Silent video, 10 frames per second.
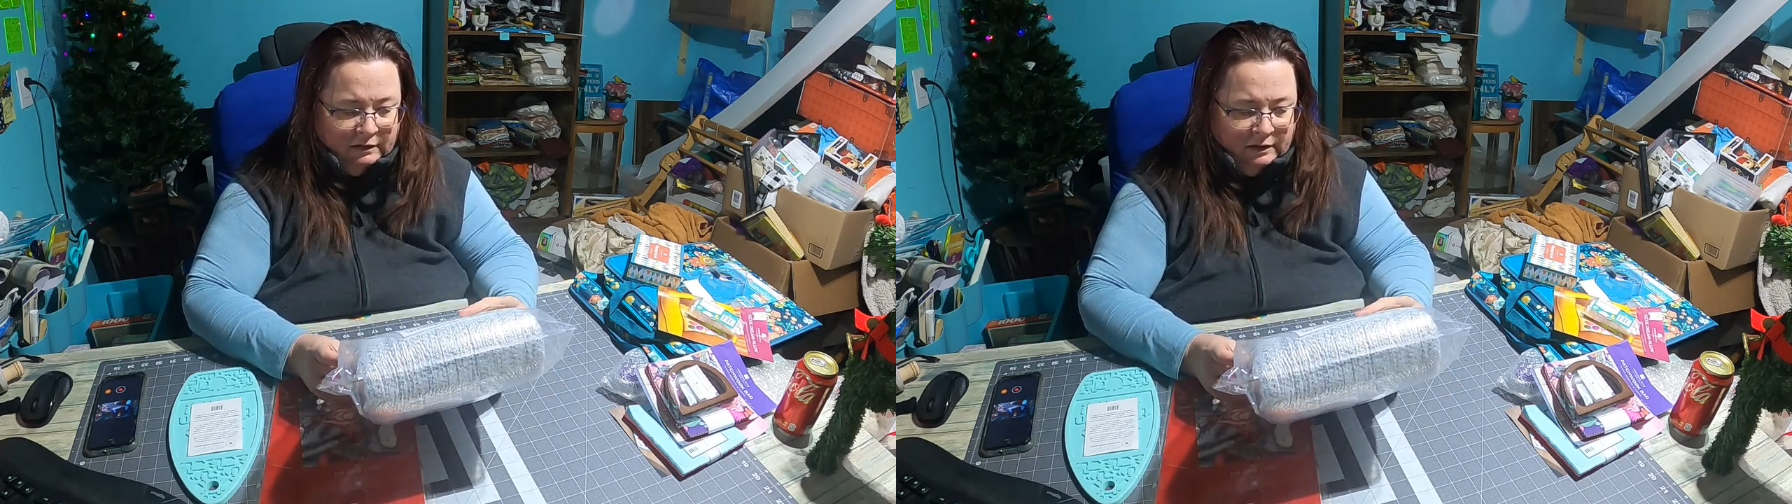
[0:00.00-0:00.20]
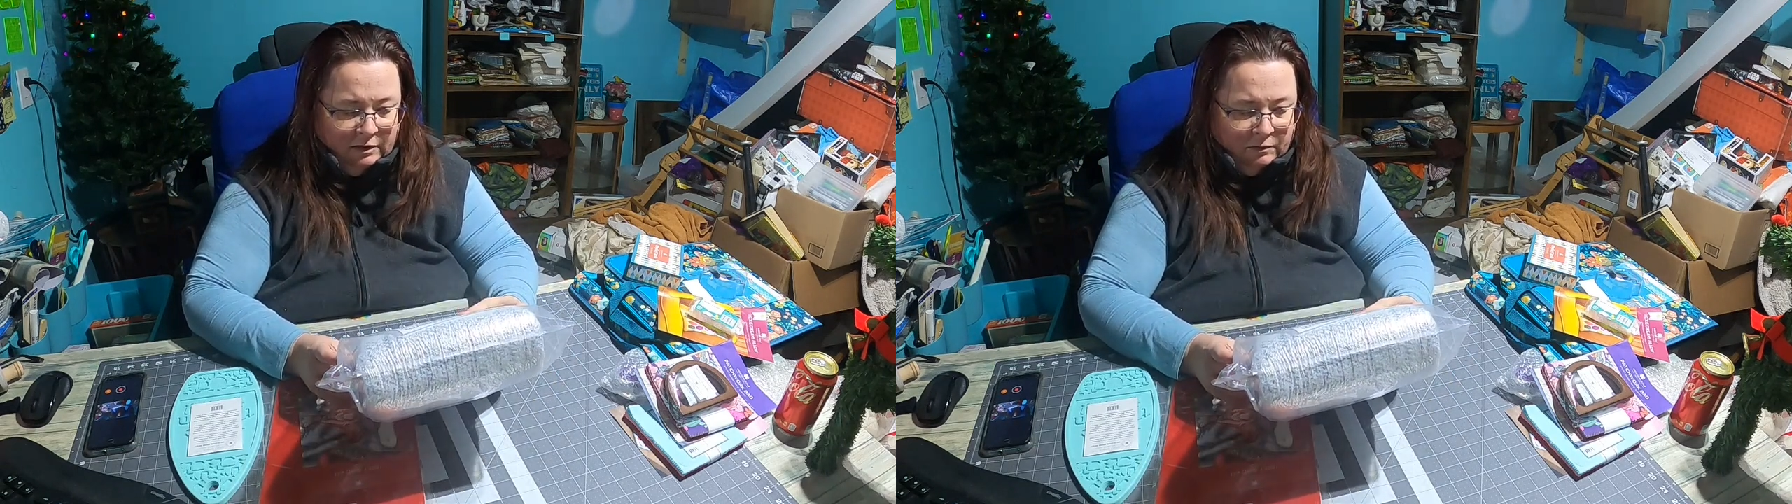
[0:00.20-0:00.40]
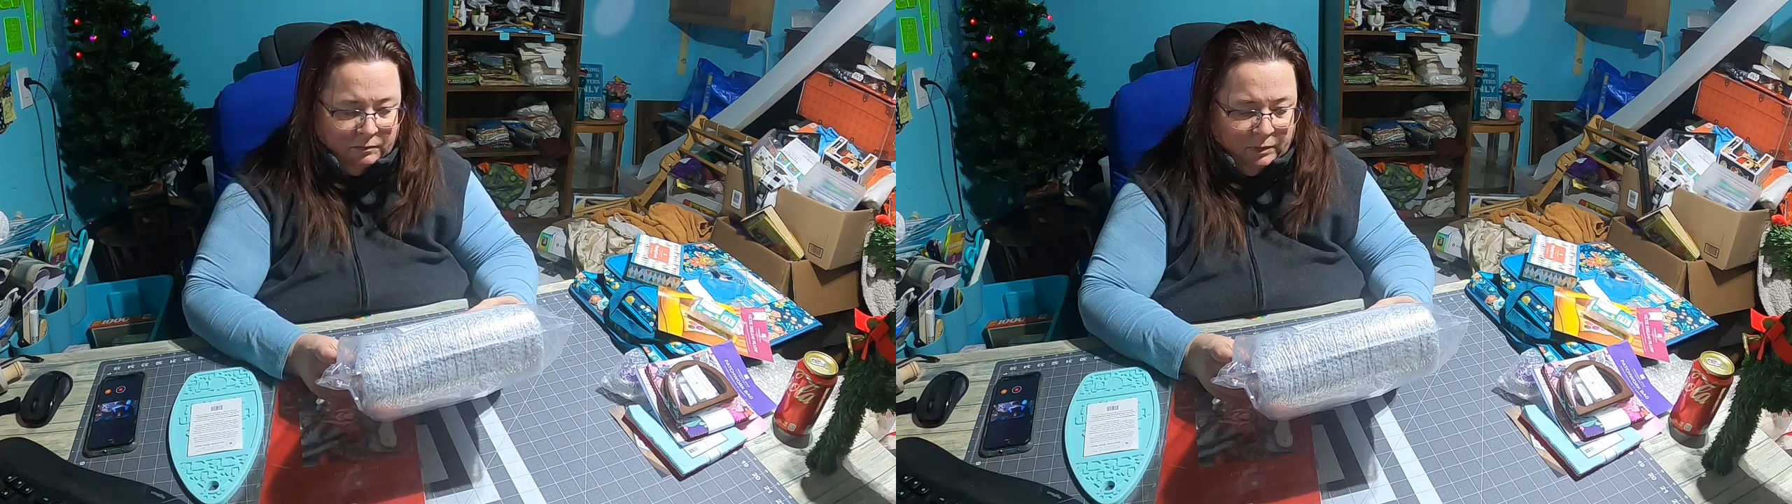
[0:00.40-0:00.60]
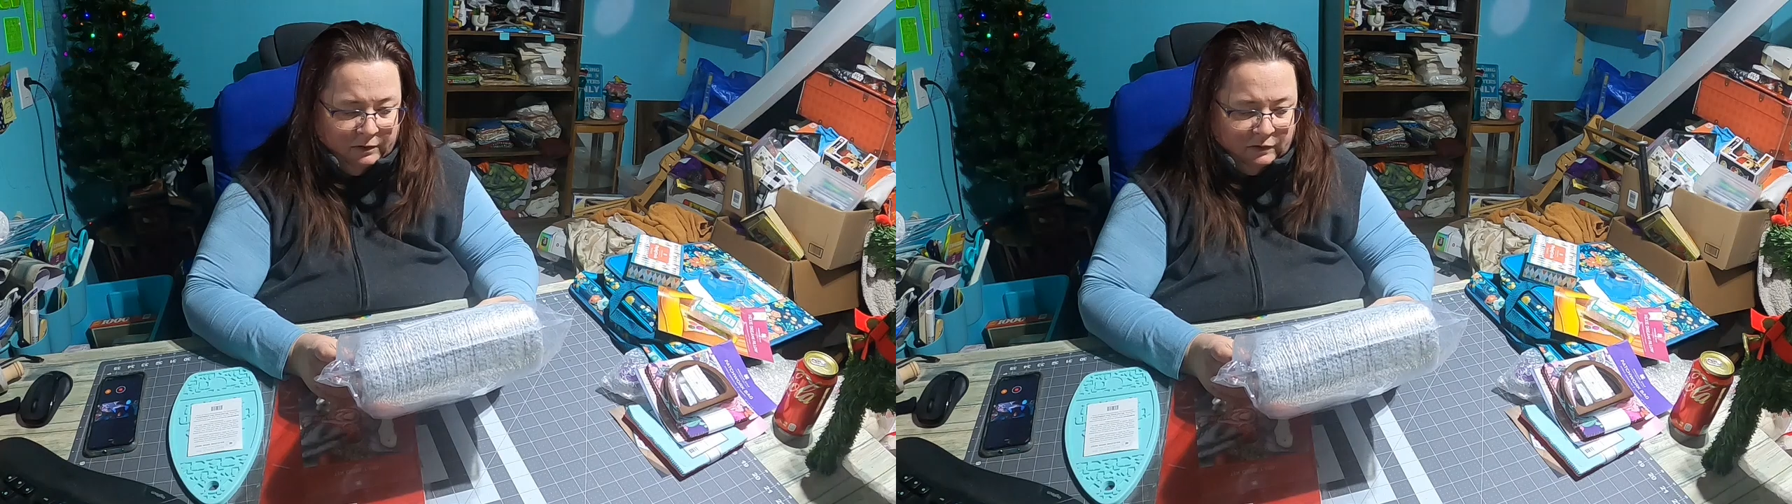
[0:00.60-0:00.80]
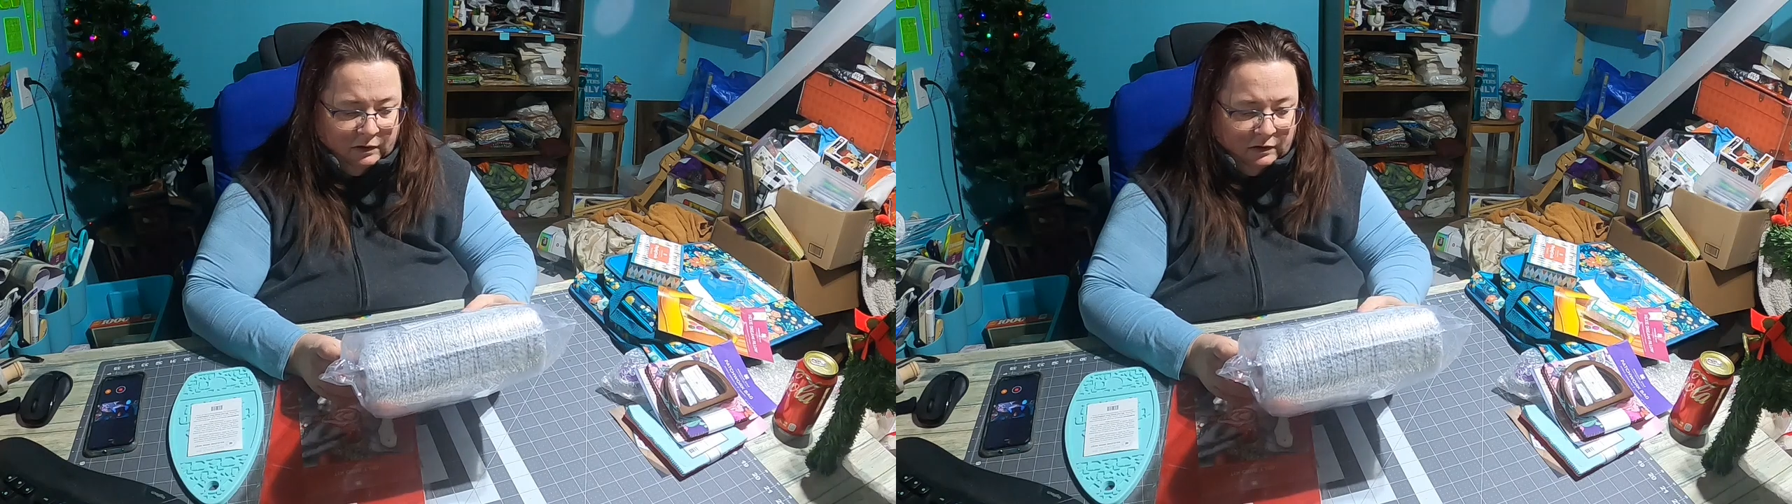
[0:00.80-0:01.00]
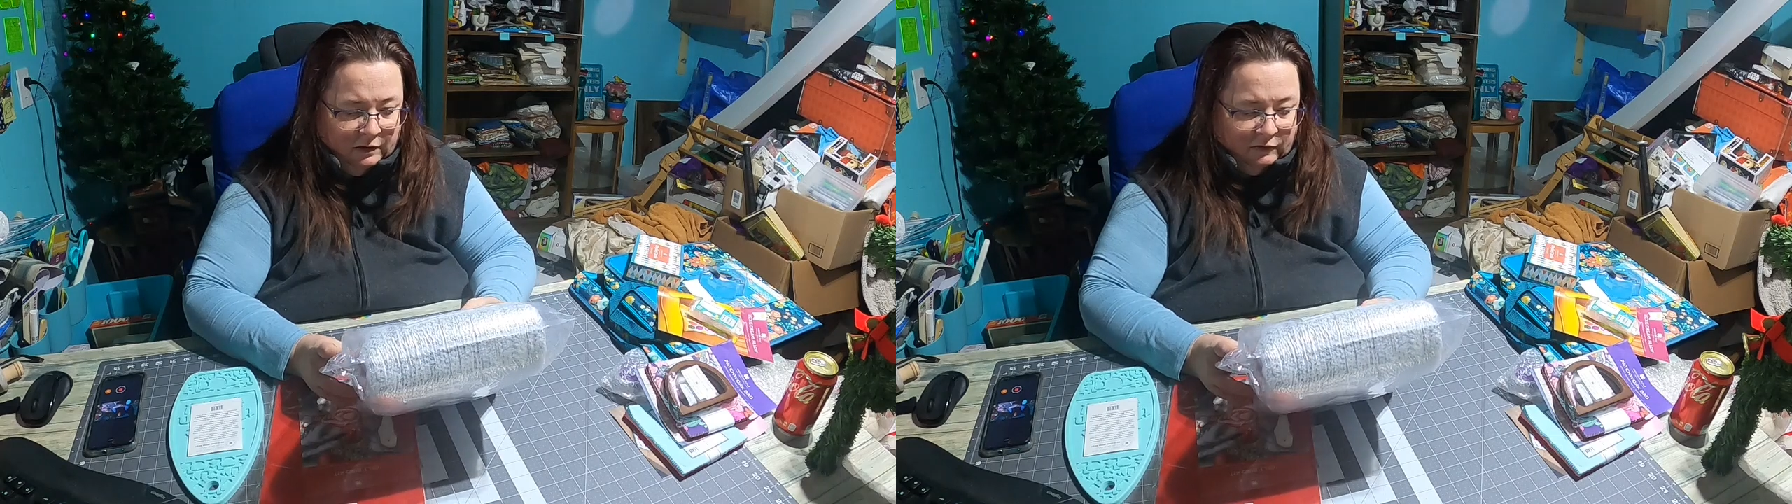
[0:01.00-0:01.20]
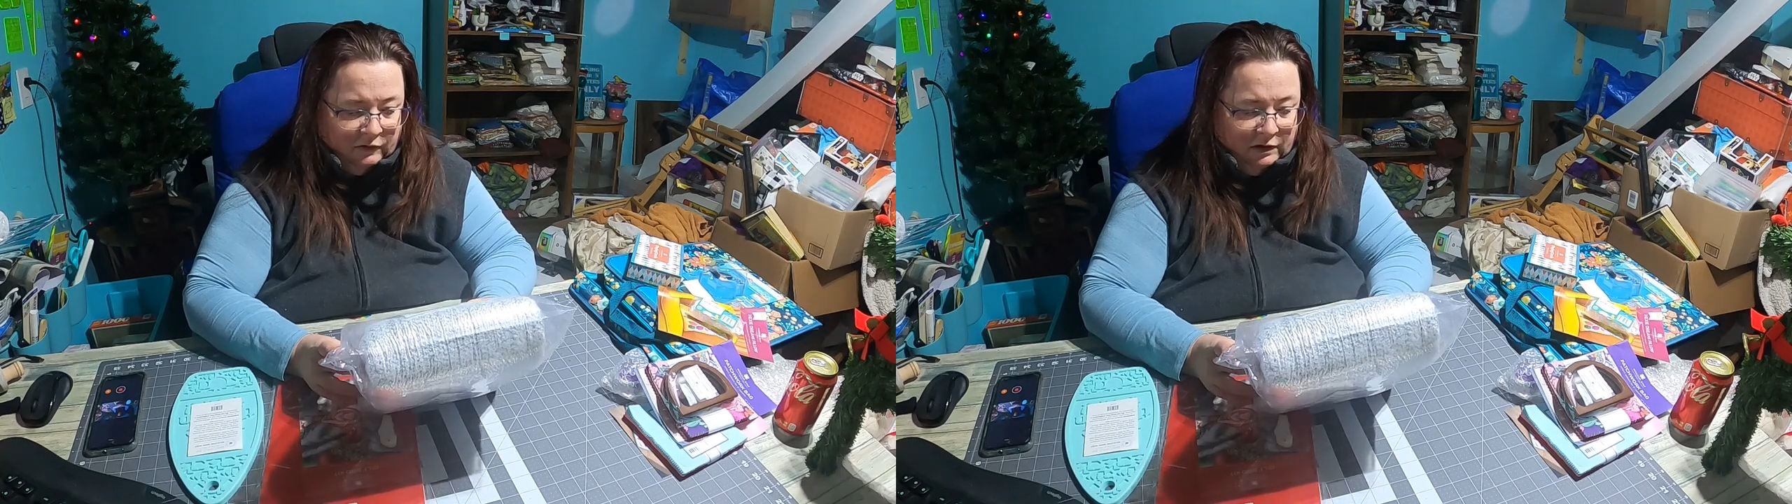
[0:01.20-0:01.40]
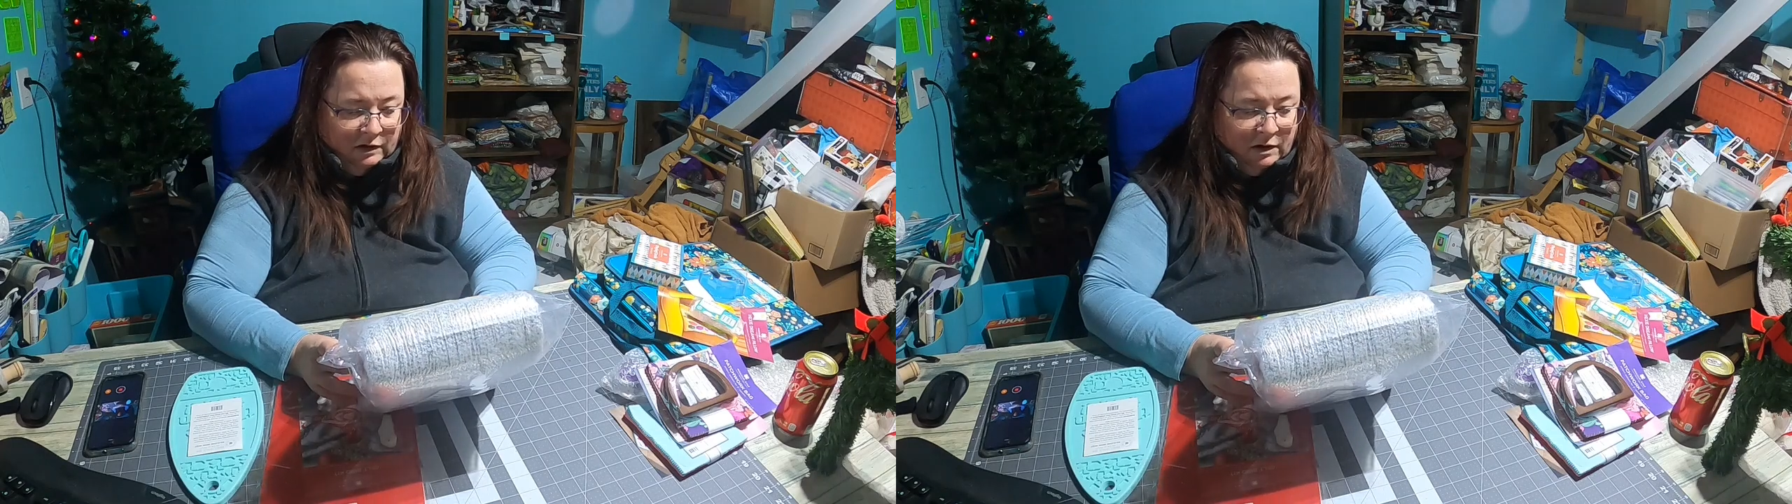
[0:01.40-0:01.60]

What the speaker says: you know, basically, let's see,